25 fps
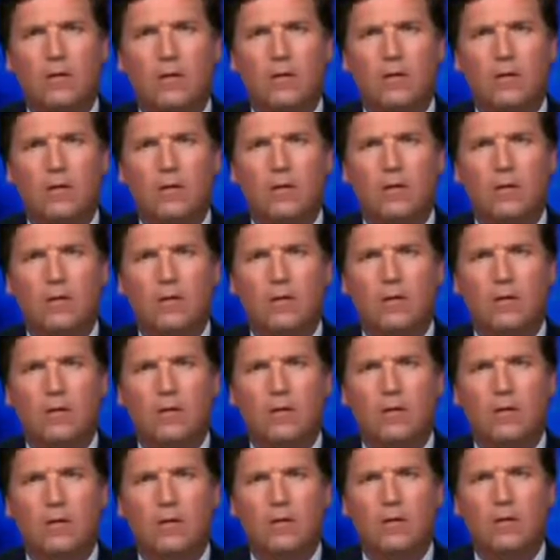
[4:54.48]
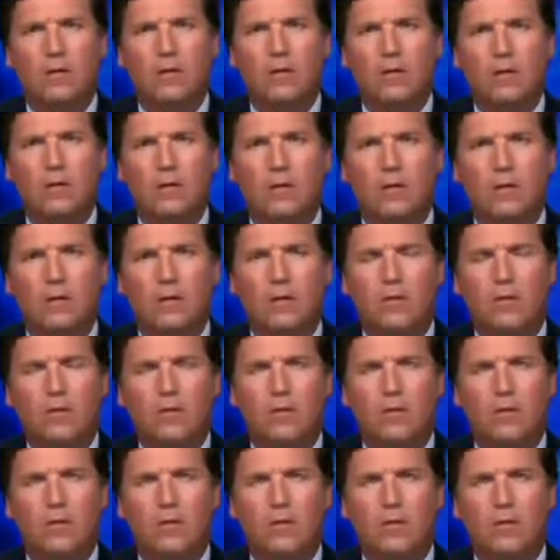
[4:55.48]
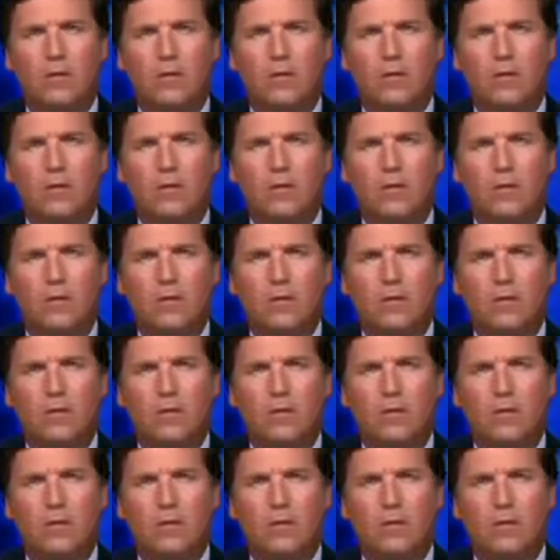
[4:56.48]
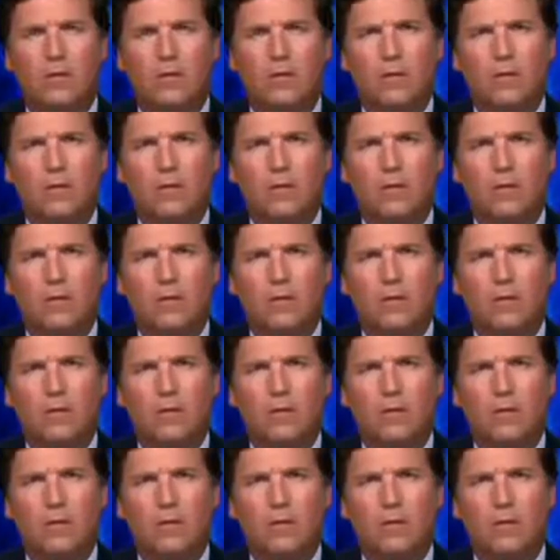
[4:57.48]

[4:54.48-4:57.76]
[no speech]